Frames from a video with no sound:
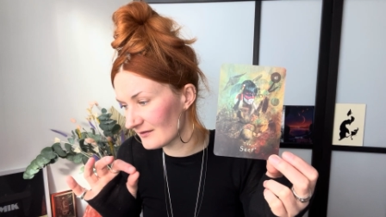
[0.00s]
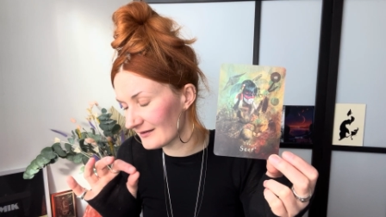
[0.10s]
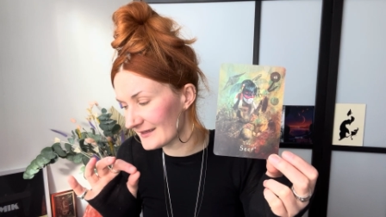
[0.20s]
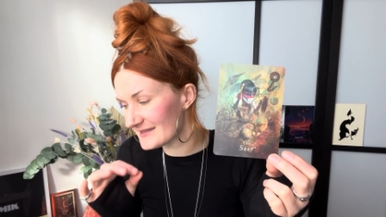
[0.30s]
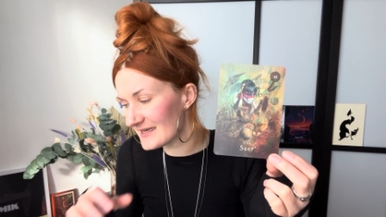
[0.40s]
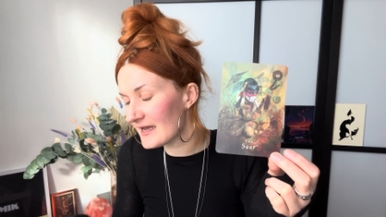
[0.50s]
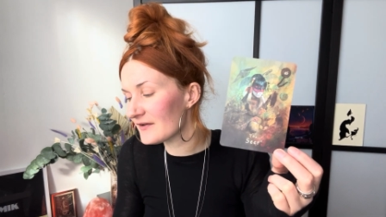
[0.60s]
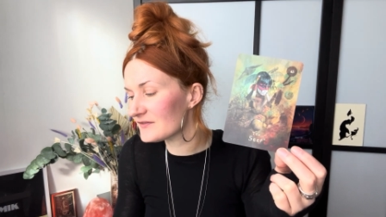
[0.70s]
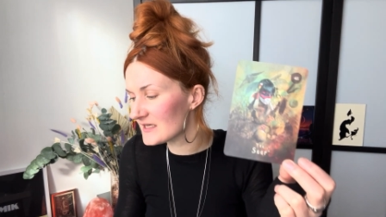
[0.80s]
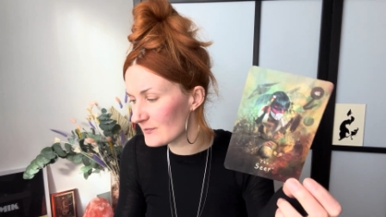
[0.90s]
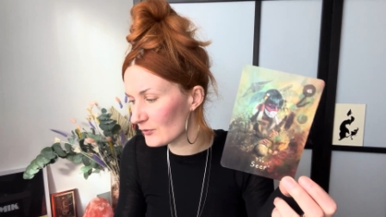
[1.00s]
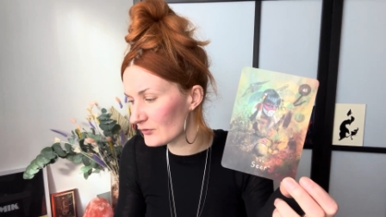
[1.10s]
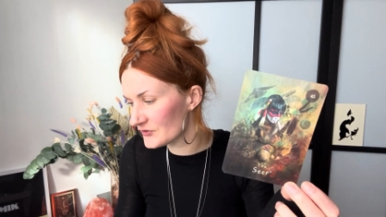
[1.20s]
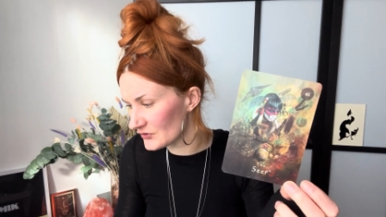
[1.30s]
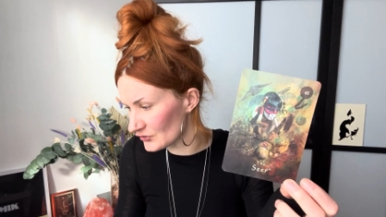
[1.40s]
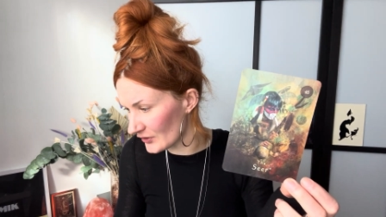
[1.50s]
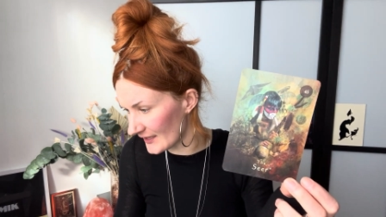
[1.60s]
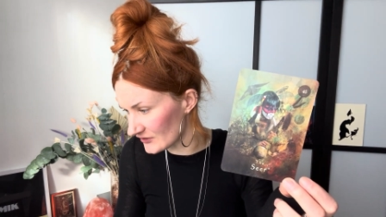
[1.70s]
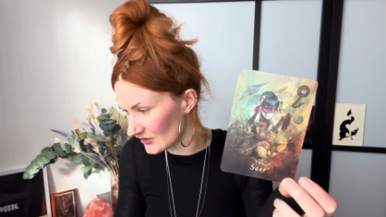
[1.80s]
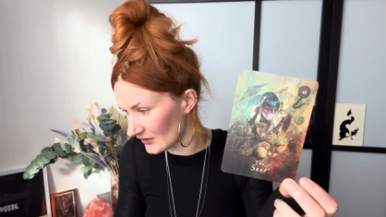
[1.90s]
a state of deep
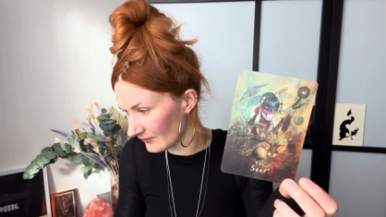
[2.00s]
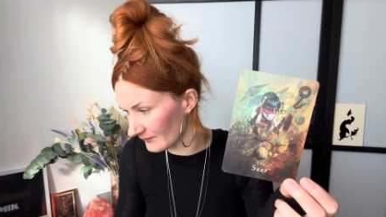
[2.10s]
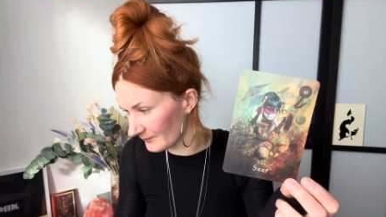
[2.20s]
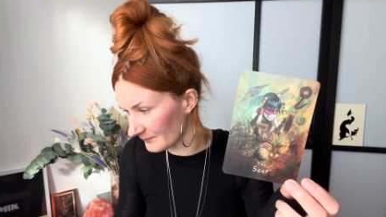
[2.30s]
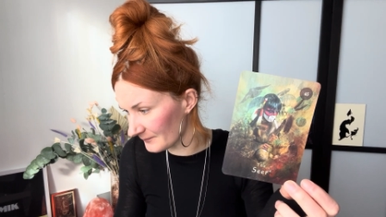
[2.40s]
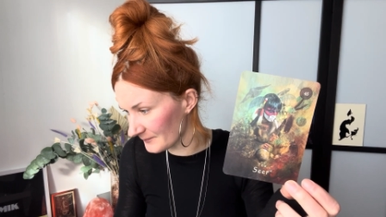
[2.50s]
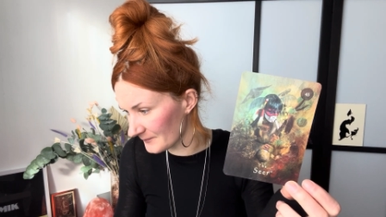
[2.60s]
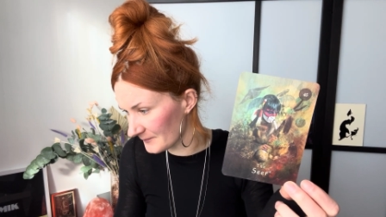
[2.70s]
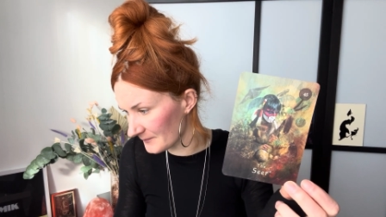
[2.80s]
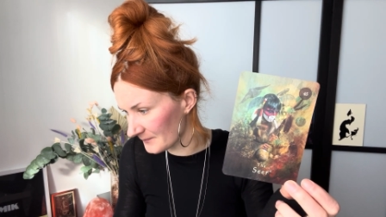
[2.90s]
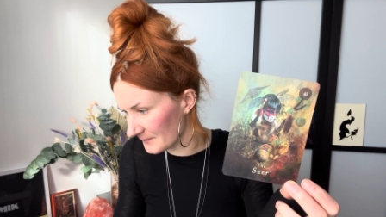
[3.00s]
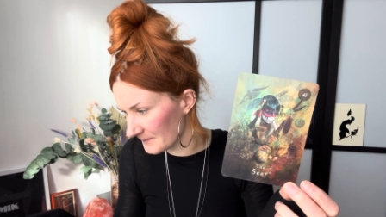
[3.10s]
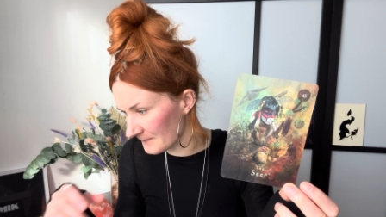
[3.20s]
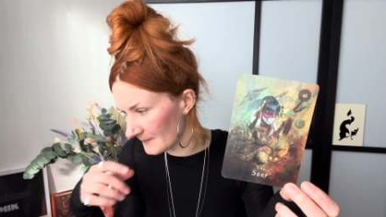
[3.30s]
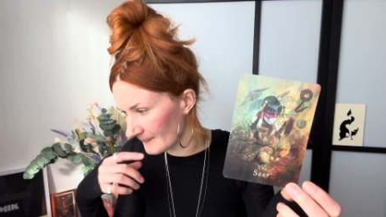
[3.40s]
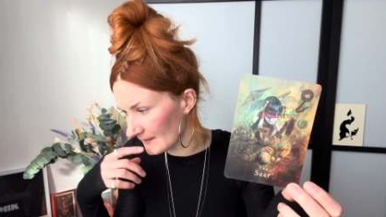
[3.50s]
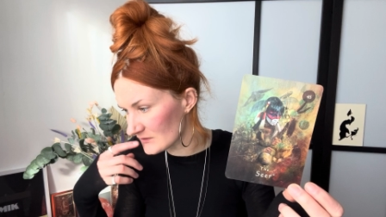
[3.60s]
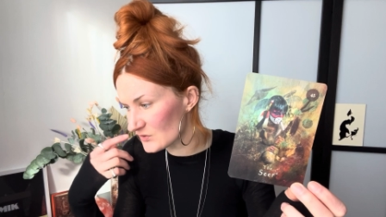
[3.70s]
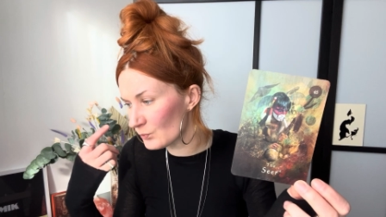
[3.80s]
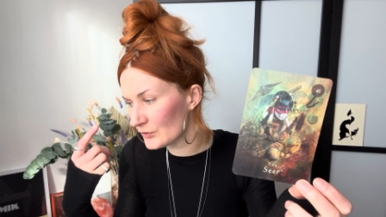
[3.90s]
concentration.
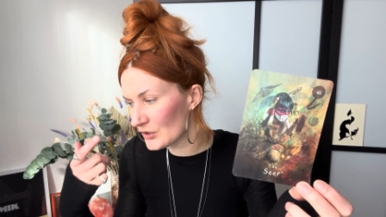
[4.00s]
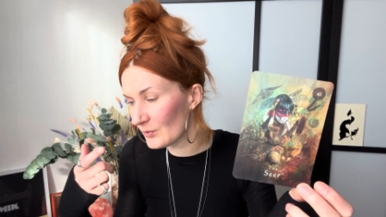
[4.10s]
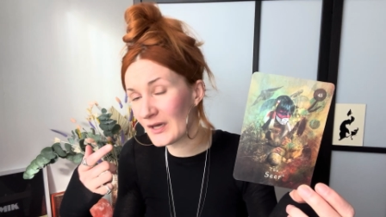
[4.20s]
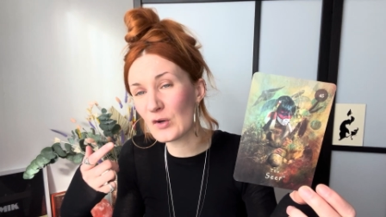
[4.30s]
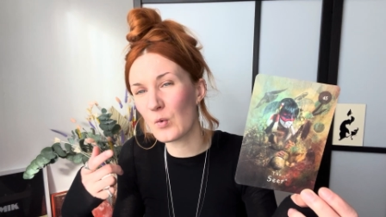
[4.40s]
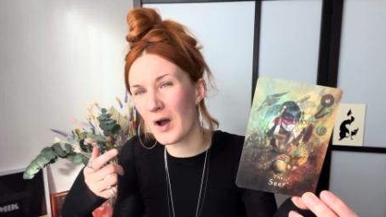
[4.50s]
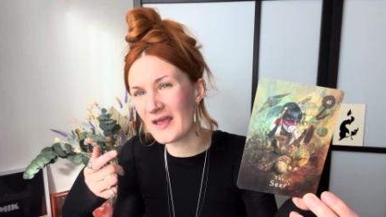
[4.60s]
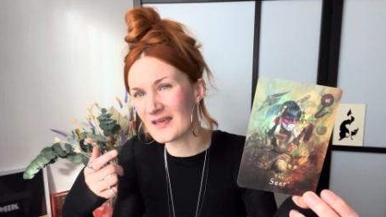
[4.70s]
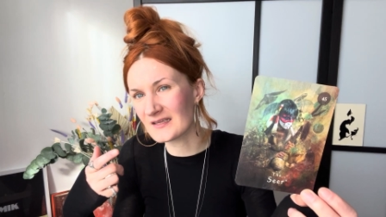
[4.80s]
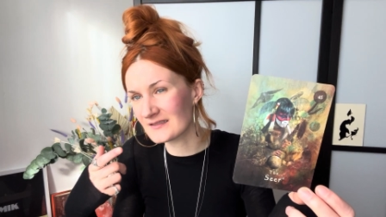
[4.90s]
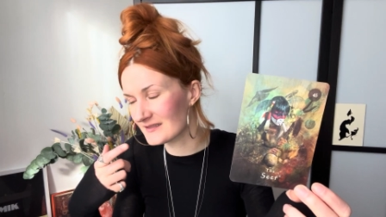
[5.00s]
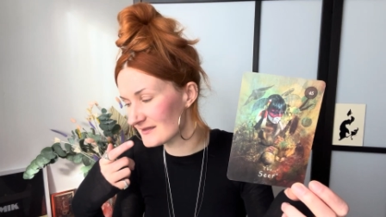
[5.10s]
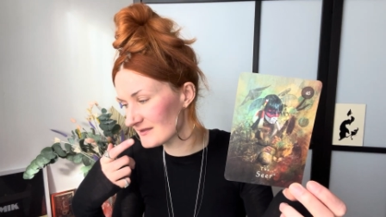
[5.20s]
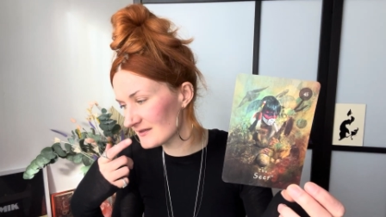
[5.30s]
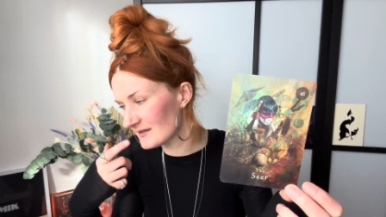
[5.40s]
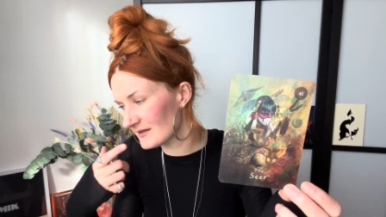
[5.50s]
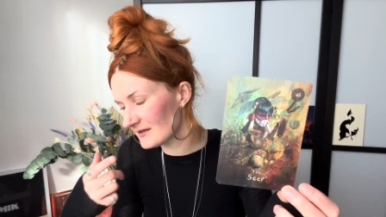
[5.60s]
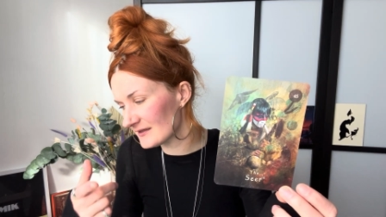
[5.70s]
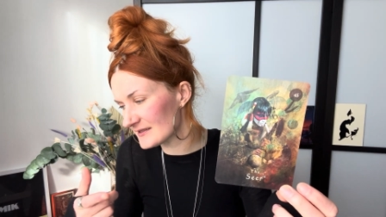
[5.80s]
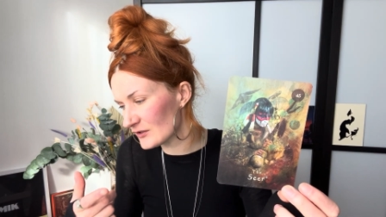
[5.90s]
Someone who inquires,
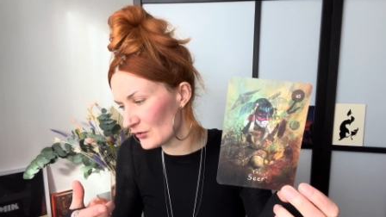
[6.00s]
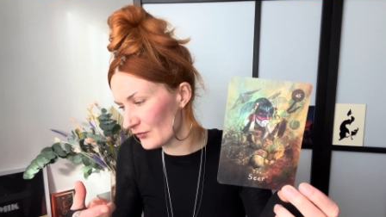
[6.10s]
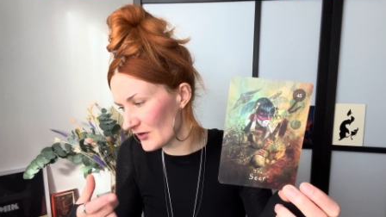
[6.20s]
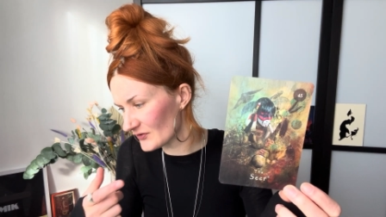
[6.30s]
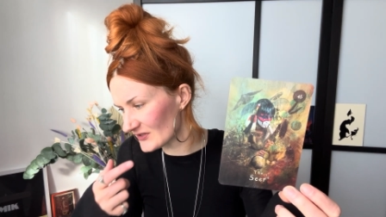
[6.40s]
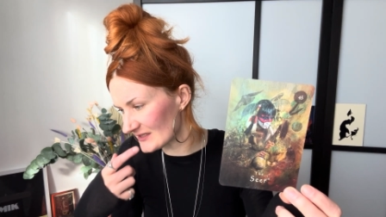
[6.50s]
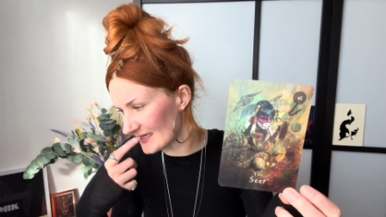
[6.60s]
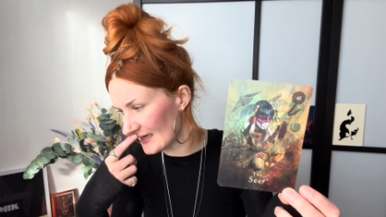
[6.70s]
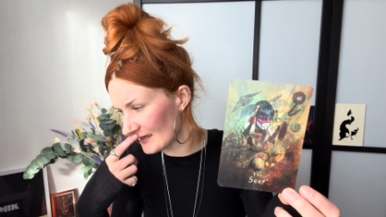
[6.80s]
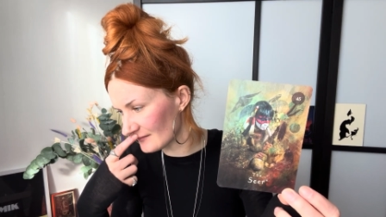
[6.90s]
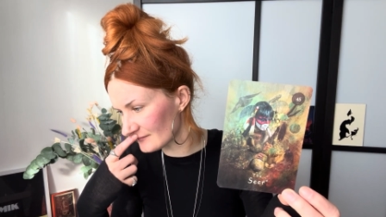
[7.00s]
there's curiosity.